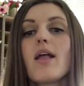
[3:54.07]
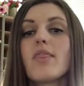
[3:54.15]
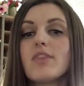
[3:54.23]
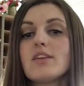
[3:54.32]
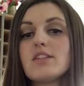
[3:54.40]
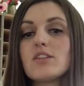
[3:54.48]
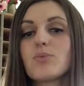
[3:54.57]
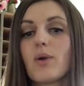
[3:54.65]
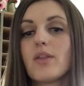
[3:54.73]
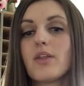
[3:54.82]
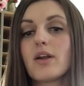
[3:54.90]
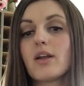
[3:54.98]
This is
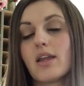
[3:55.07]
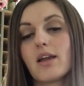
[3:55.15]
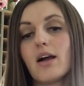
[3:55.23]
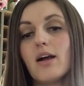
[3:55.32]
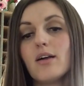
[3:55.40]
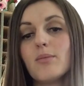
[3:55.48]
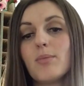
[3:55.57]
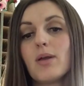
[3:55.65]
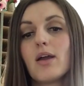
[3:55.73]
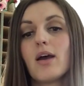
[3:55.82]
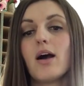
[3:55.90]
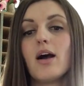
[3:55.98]
where they're gonna come.
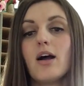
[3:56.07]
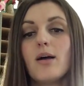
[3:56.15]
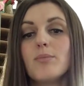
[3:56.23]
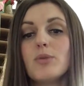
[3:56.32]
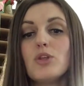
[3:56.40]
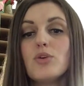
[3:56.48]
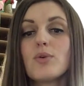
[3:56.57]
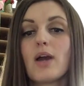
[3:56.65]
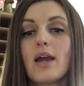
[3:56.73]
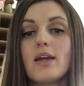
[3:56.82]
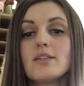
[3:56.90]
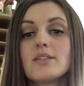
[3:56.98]
You
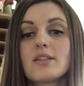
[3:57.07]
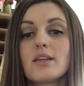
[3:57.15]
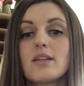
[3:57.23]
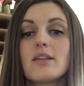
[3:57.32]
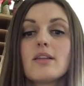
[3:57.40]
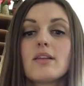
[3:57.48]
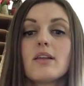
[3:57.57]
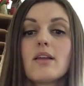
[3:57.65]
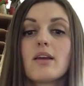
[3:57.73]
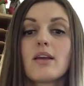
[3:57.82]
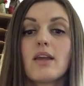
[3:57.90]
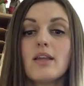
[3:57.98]
guys
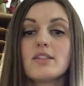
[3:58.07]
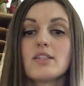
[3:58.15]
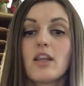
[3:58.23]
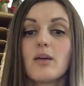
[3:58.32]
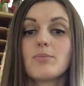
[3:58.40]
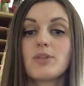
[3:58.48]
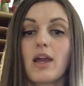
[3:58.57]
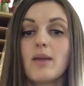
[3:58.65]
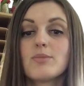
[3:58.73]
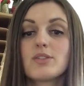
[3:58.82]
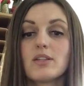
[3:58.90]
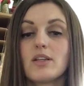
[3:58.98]
can set up
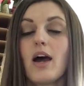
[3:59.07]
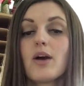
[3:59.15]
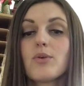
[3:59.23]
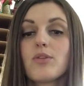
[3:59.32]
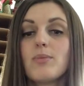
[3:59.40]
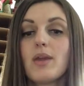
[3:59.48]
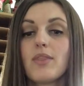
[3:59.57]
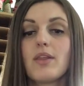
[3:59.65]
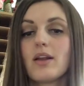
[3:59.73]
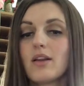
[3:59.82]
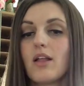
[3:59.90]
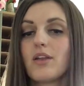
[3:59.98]
times to talk with me on there, and I'll